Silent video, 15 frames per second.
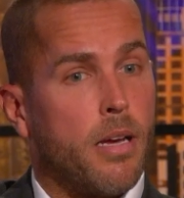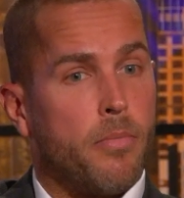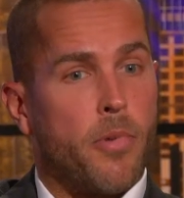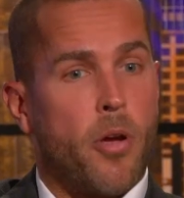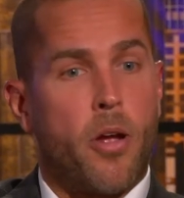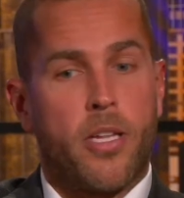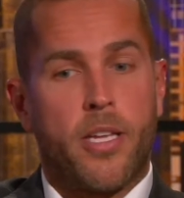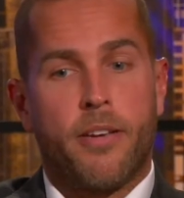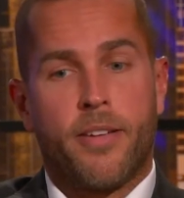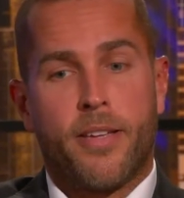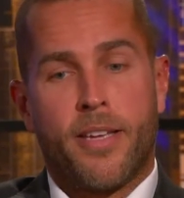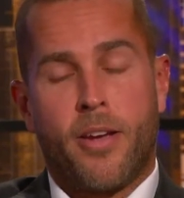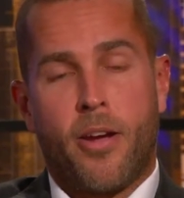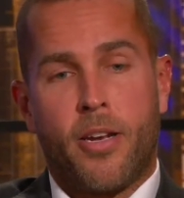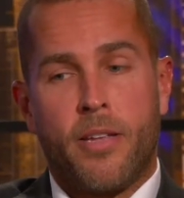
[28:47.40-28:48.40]
Only
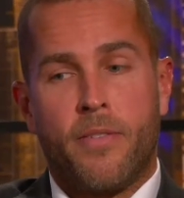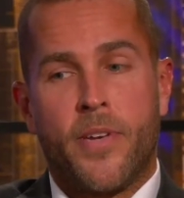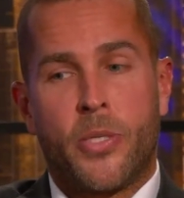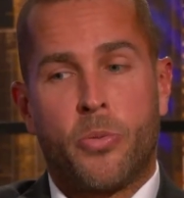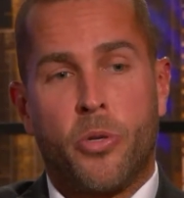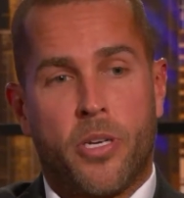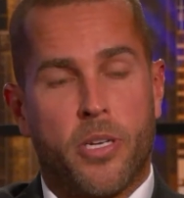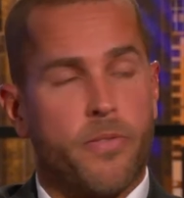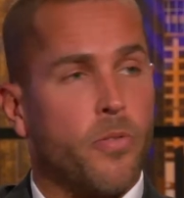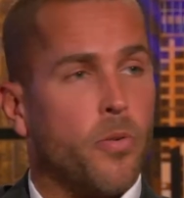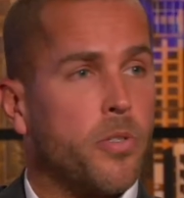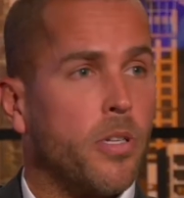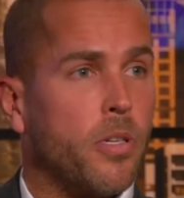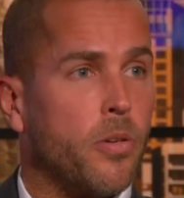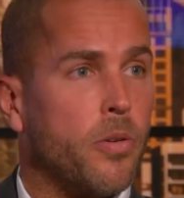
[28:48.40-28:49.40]
invest what you can afford
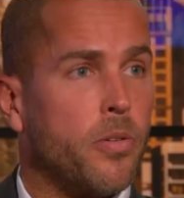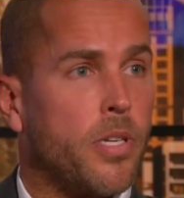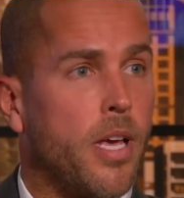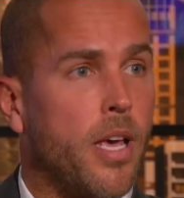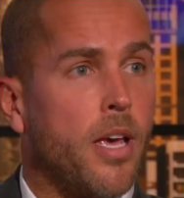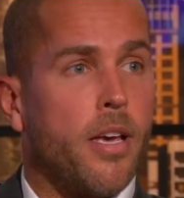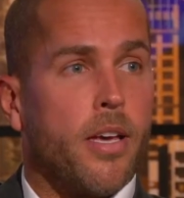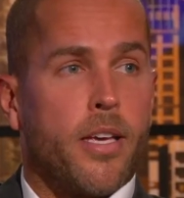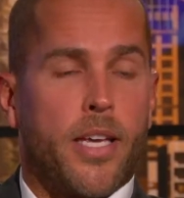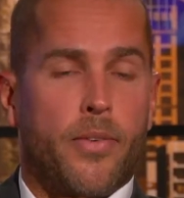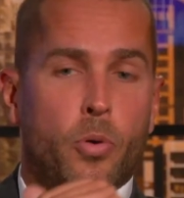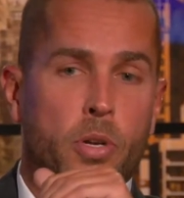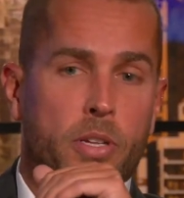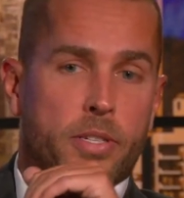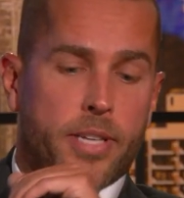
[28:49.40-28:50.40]
to lose. If you
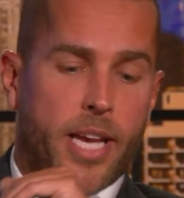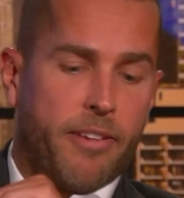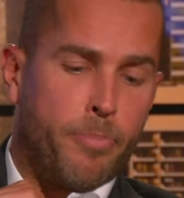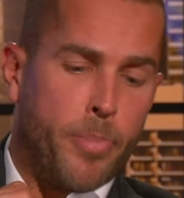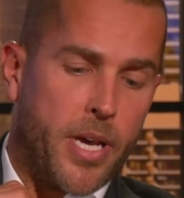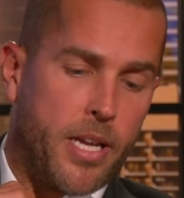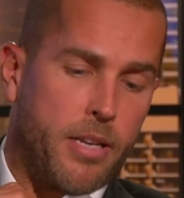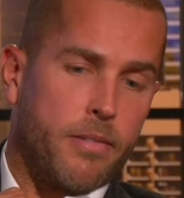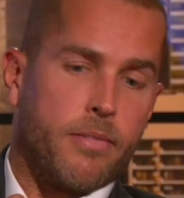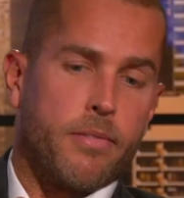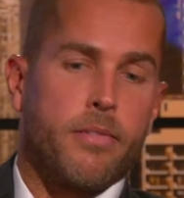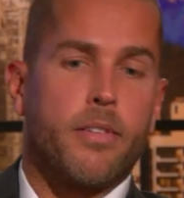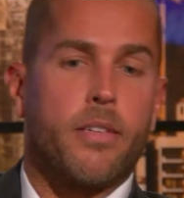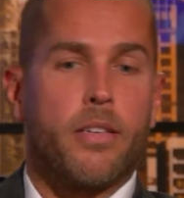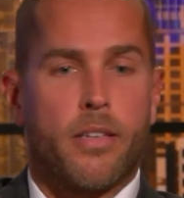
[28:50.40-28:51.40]
want a safe bet,
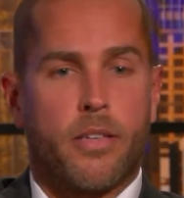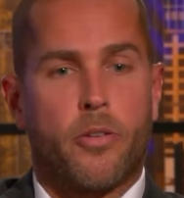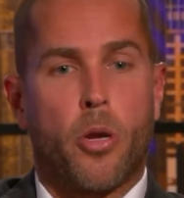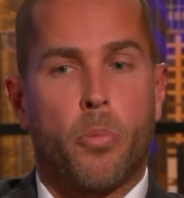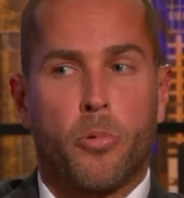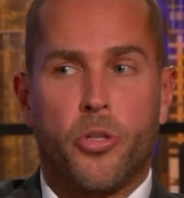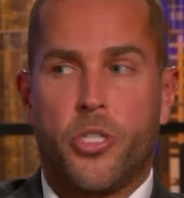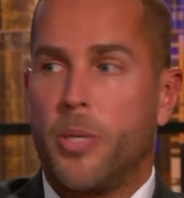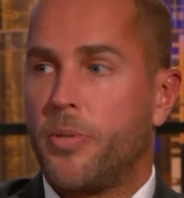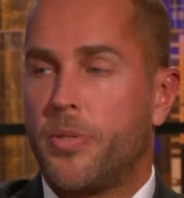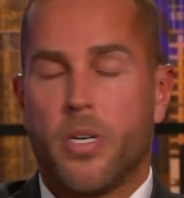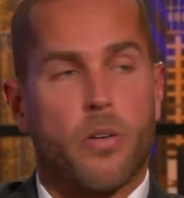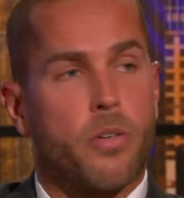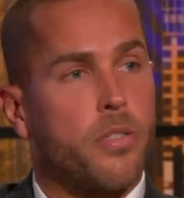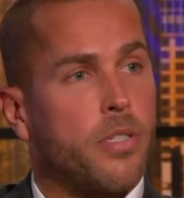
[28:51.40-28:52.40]
go blue chip
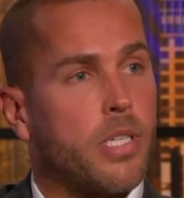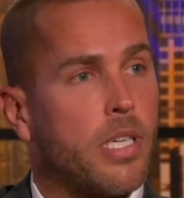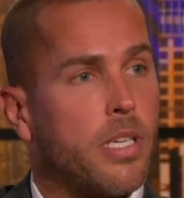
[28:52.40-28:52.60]
stocks.